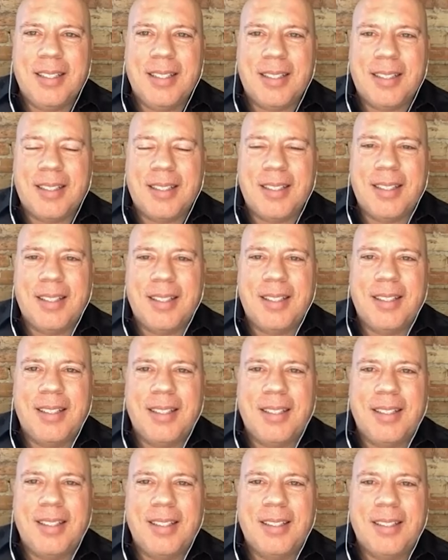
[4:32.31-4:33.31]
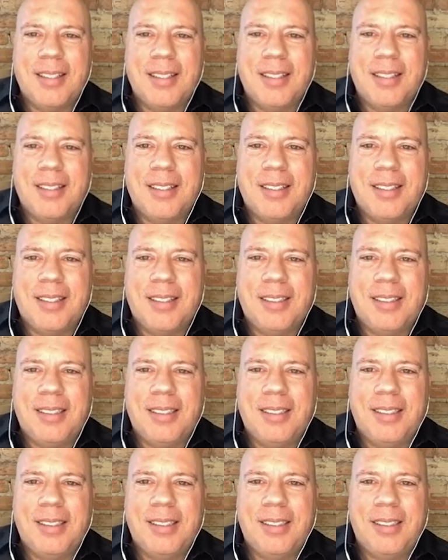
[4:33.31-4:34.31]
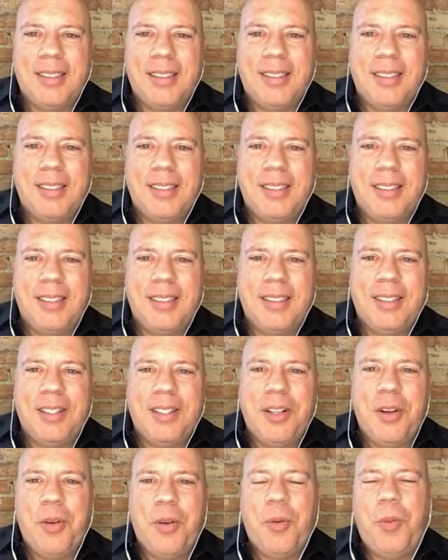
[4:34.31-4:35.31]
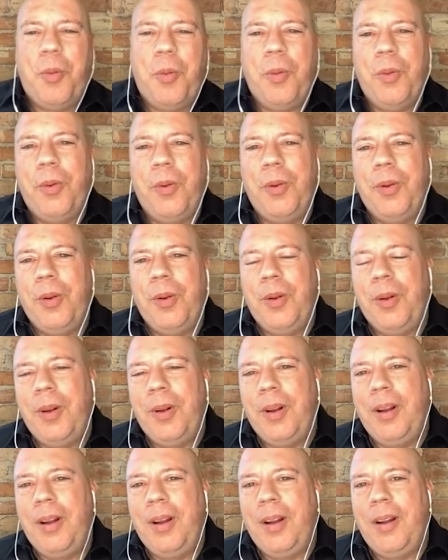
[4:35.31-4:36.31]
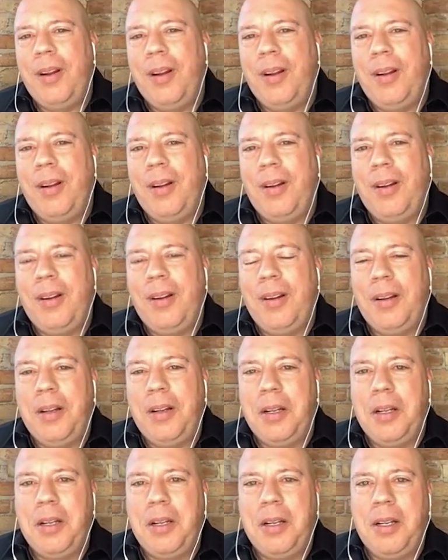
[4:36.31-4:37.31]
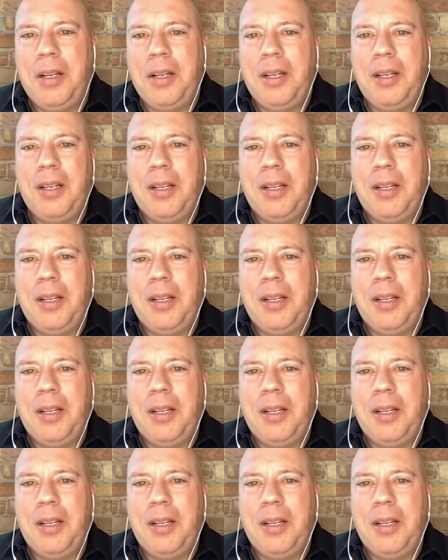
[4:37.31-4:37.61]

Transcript: (not speaking)